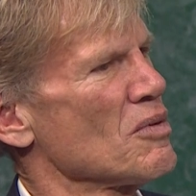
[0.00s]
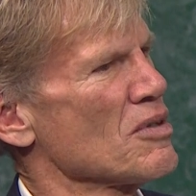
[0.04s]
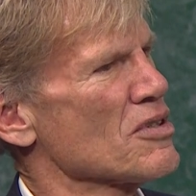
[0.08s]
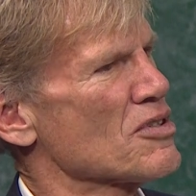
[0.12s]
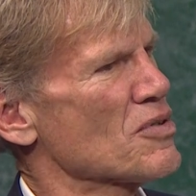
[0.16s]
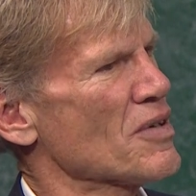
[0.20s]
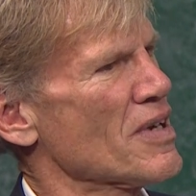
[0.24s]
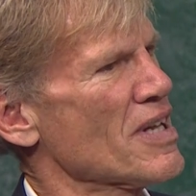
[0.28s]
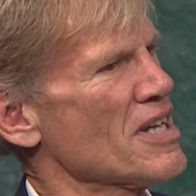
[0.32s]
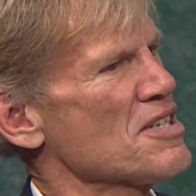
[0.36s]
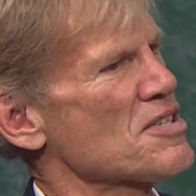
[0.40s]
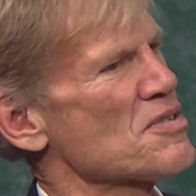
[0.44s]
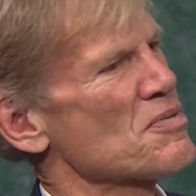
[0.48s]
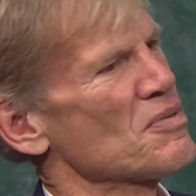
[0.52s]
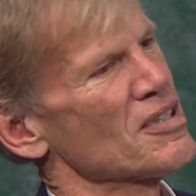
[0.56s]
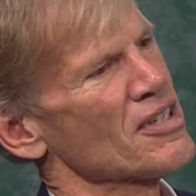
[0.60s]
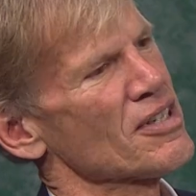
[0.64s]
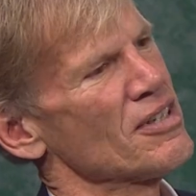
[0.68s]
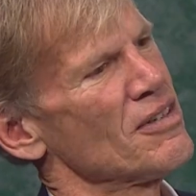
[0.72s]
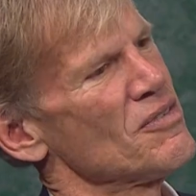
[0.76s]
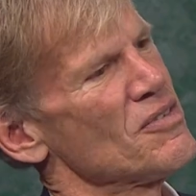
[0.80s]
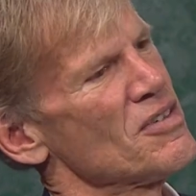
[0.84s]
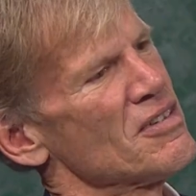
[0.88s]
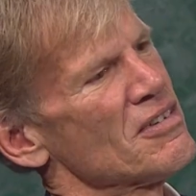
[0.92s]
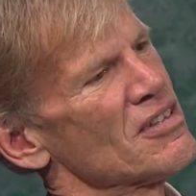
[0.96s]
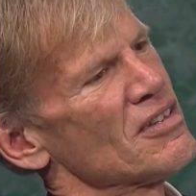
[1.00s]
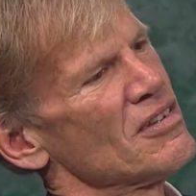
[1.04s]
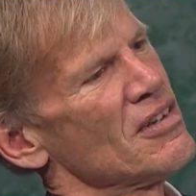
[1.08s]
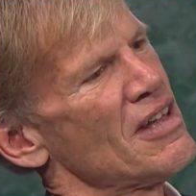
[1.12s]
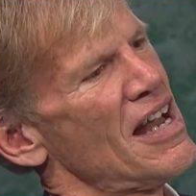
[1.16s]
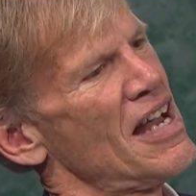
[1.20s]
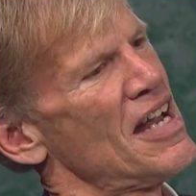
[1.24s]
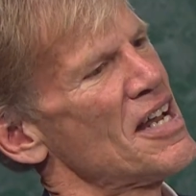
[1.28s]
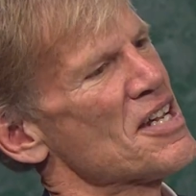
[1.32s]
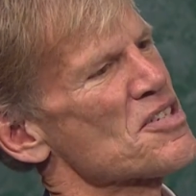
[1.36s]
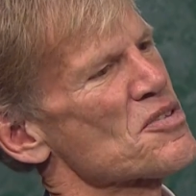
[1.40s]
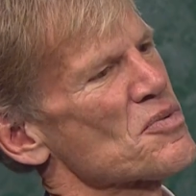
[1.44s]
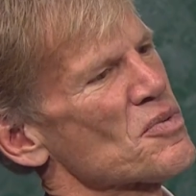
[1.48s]
Well, Trace, we'll give you the
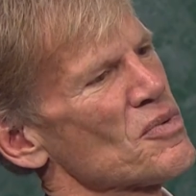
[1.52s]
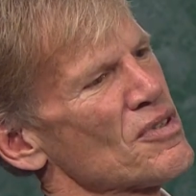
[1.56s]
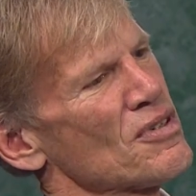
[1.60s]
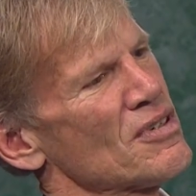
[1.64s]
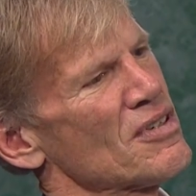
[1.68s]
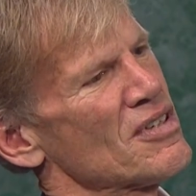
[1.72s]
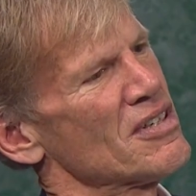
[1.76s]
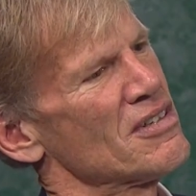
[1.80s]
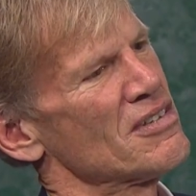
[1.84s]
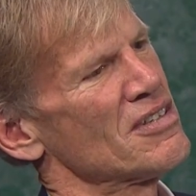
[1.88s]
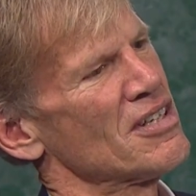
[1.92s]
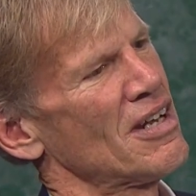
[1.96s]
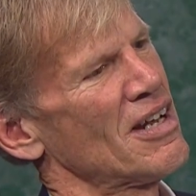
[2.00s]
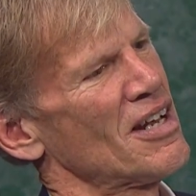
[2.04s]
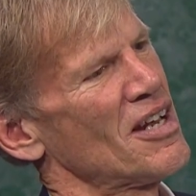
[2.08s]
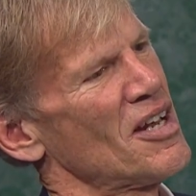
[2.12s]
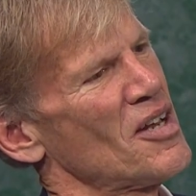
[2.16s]
last word.